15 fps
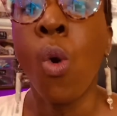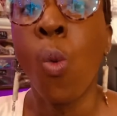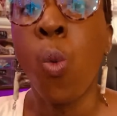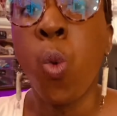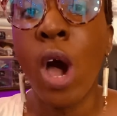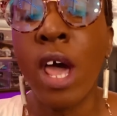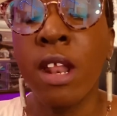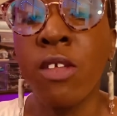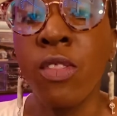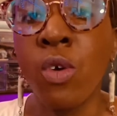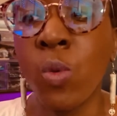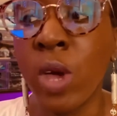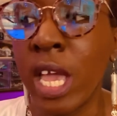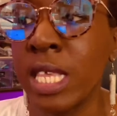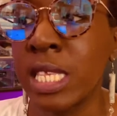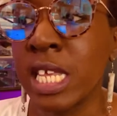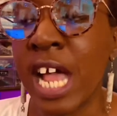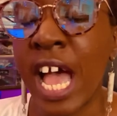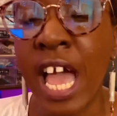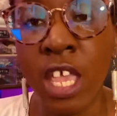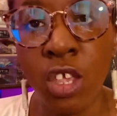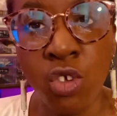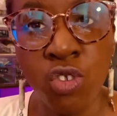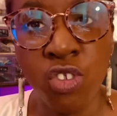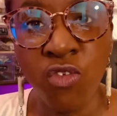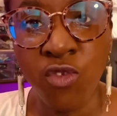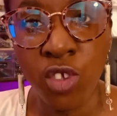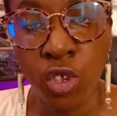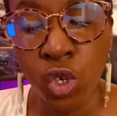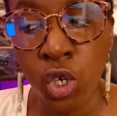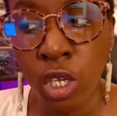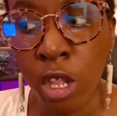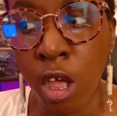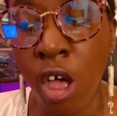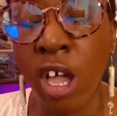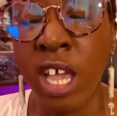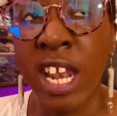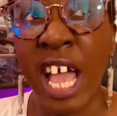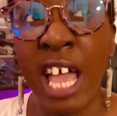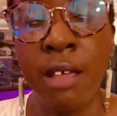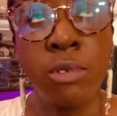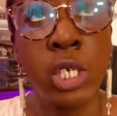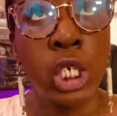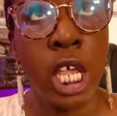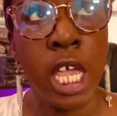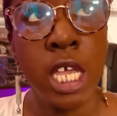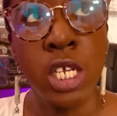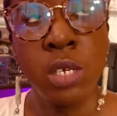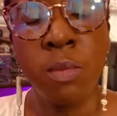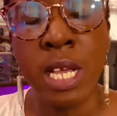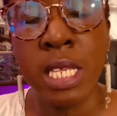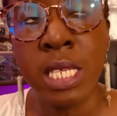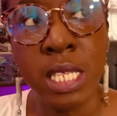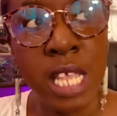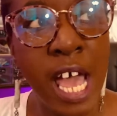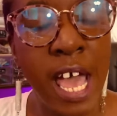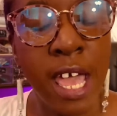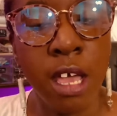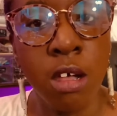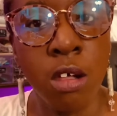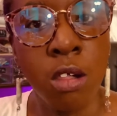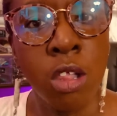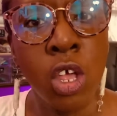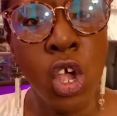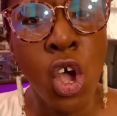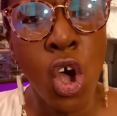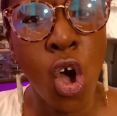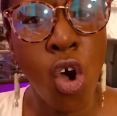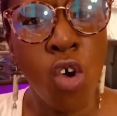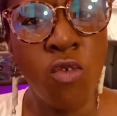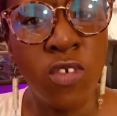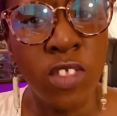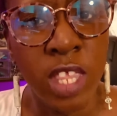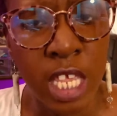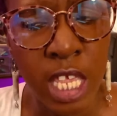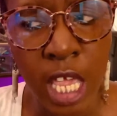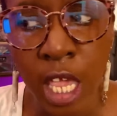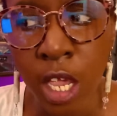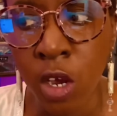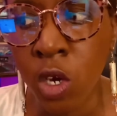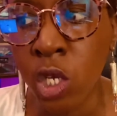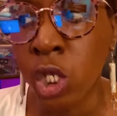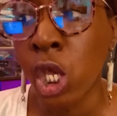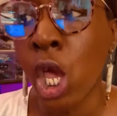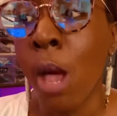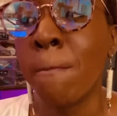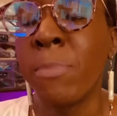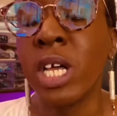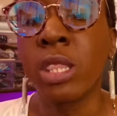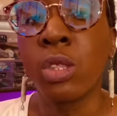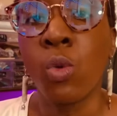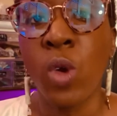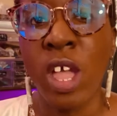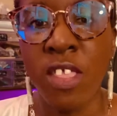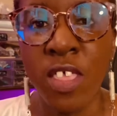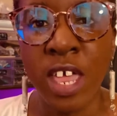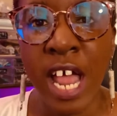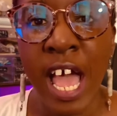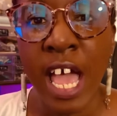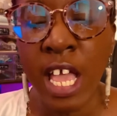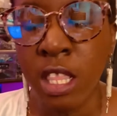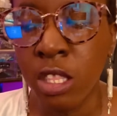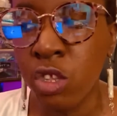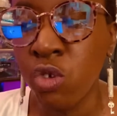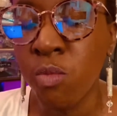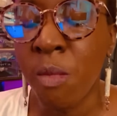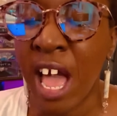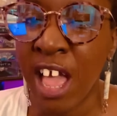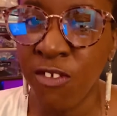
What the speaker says: One of the ways that I use a future log, and I have changed my style over the years, but the way that I do my